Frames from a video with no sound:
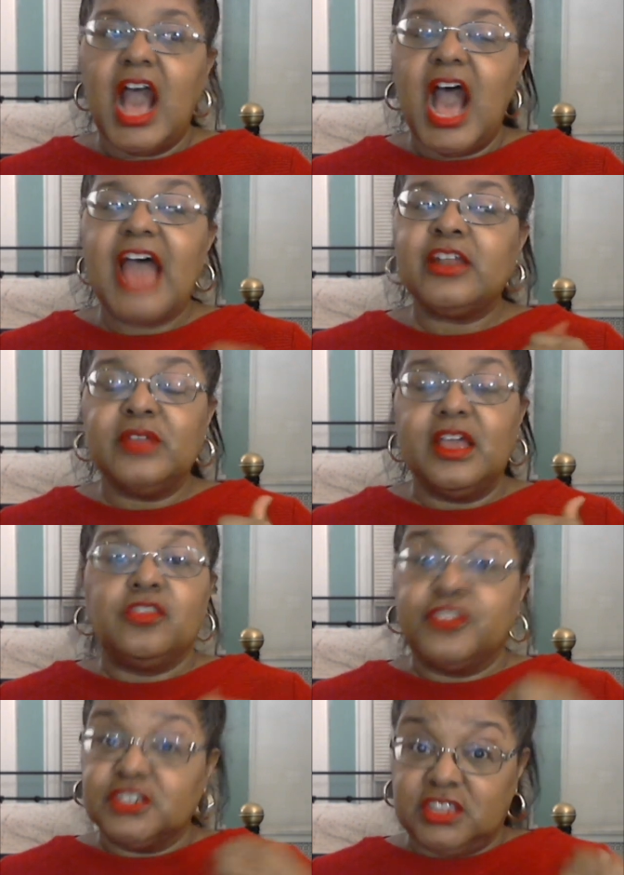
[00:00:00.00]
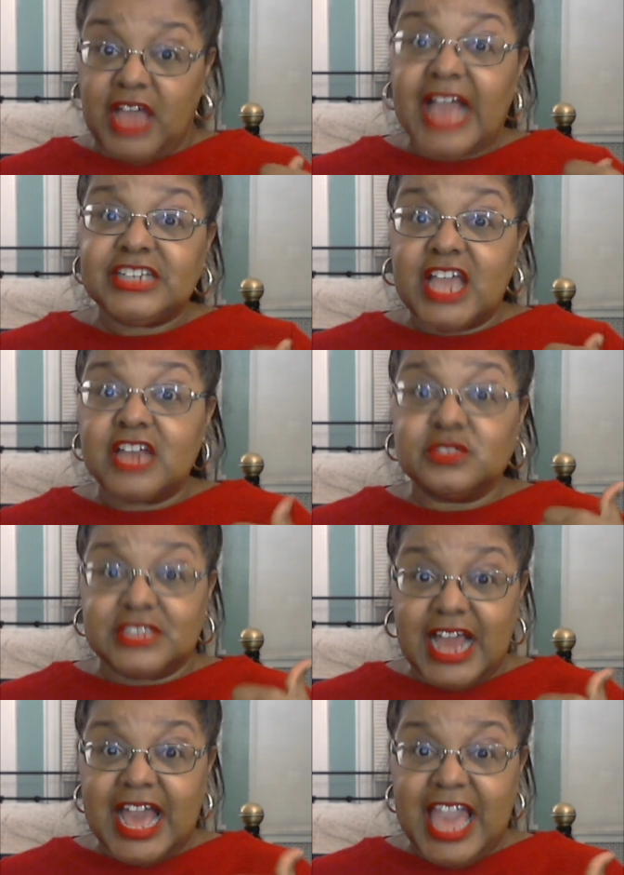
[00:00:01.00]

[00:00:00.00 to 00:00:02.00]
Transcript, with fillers: I don't the, the eyeshadows that I